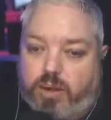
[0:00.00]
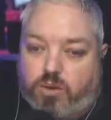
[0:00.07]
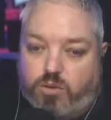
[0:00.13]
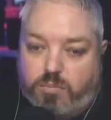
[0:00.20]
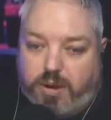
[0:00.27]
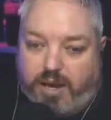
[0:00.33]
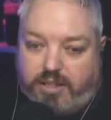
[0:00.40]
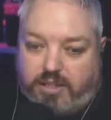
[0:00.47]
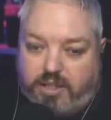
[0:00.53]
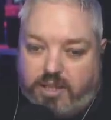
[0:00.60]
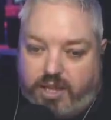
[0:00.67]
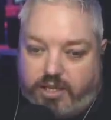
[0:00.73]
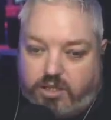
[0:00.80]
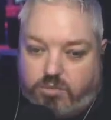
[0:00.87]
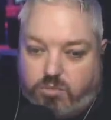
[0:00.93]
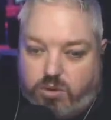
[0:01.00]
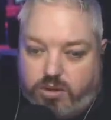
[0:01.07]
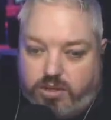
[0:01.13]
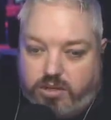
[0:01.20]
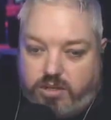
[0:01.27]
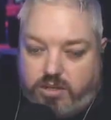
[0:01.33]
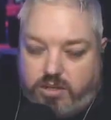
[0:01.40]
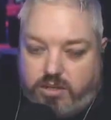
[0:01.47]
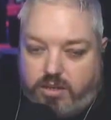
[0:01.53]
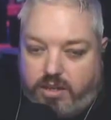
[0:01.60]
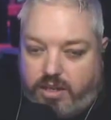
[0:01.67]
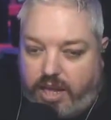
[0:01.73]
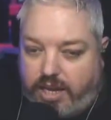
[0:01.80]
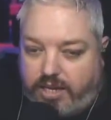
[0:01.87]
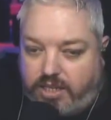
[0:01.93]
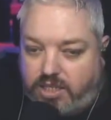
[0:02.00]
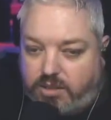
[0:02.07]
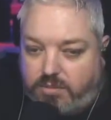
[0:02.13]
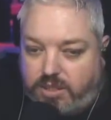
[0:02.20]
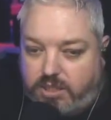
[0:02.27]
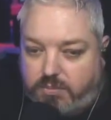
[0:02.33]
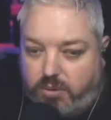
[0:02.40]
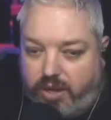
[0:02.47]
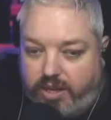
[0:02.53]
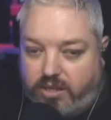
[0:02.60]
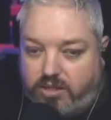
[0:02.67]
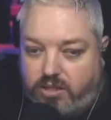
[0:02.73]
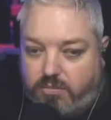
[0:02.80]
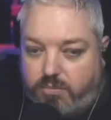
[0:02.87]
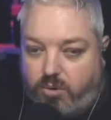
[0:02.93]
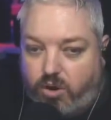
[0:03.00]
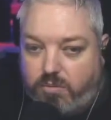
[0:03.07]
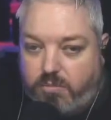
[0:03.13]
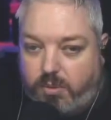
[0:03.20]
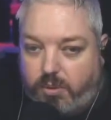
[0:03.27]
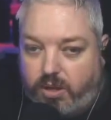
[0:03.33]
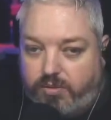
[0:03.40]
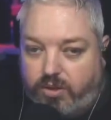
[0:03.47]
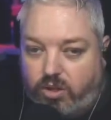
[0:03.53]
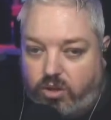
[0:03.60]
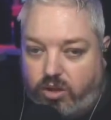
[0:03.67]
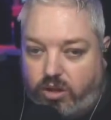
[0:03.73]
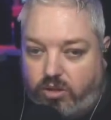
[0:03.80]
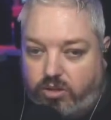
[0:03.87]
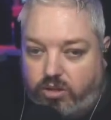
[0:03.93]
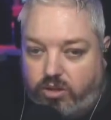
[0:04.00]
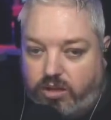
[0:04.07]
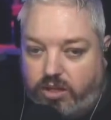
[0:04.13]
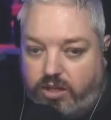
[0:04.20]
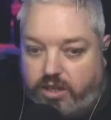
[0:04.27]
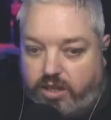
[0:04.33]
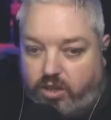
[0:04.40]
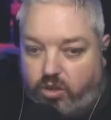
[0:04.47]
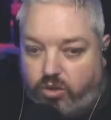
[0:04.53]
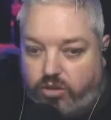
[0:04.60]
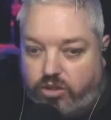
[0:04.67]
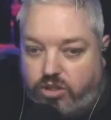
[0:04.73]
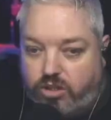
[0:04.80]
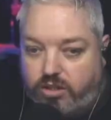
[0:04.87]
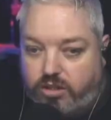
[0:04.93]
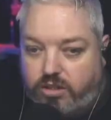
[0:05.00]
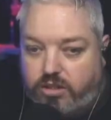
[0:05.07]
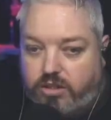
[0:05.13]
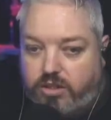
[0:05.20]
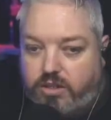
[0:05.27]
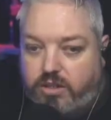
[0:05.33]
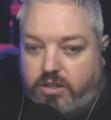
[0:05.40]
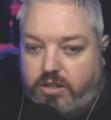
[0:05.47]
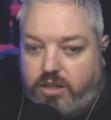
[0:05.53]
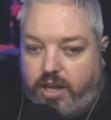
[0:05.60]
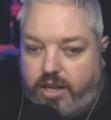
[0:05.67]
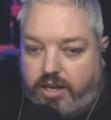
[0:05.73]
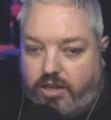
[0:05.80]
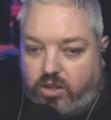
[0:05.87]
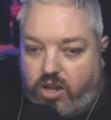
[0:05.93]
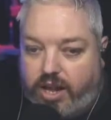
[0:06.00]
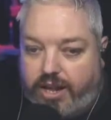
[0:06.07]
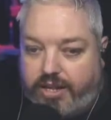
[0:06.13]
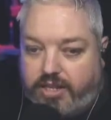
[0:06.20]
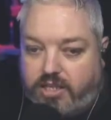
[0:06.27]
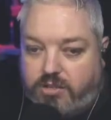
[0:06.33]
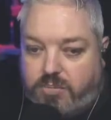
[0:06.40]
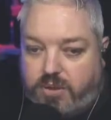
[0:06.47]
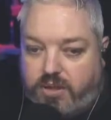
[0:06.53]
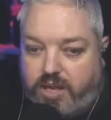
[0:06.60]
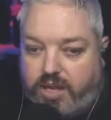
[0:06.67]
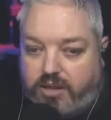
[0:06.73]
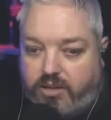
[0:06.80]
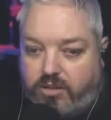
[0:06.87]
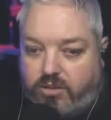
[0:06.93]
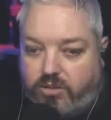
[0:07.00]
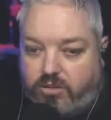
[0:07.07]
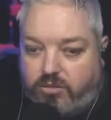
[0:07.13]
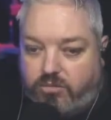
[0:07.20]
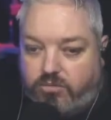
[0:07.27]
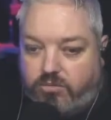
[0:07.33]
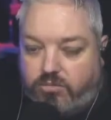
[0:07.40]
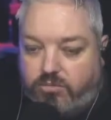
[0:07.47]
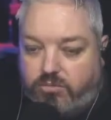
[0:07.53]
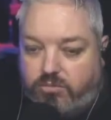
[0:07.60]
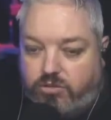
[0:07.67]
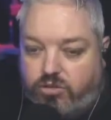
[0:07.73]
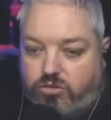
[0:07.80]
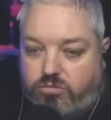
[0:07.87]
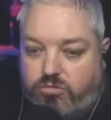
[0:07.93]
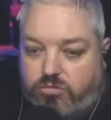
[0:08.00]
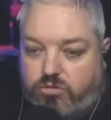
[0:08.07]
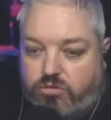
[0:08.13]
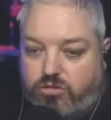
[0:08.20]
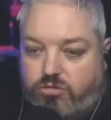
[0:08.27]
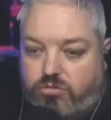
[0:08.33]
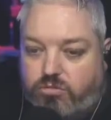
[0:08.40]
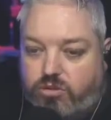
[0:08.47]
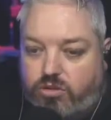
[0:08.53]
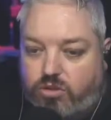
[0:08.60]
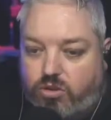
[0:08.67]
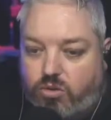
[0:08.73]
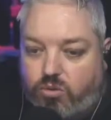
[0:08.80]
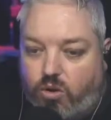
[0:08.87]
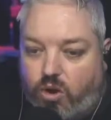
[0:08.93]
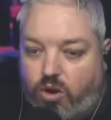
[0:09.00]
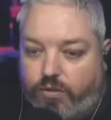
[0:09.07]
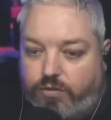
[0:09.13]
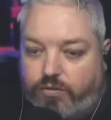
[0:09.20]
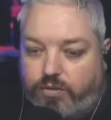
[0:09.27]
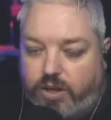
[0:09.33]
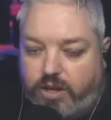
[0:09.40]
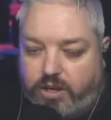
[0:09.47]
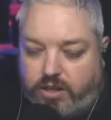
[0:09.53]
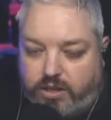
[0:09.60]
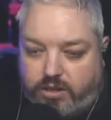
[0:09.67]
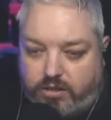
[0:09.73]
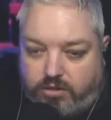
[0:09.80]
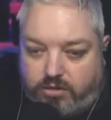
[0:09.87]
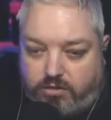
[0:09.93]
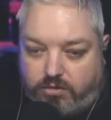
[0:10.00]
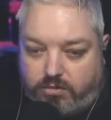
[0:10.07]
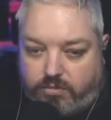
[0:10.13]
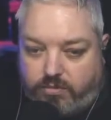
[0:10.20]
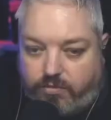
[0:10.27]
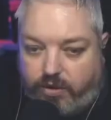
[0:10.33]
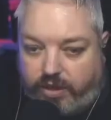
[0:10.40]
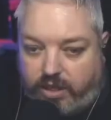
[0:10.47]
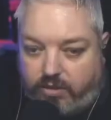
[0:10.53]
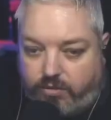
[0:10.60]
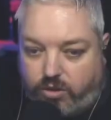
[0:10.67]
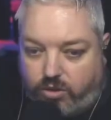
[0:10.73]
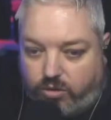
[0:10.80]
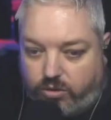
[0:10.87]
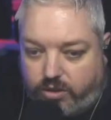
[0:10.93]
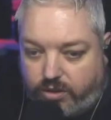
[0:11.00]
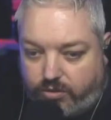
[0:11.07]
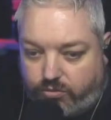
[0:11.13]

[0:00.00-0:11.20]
Going back to this one, it needs to be split at some point. Maybe I'll have go down here in a launcher and it lands, but then it'll go off and thingy for all the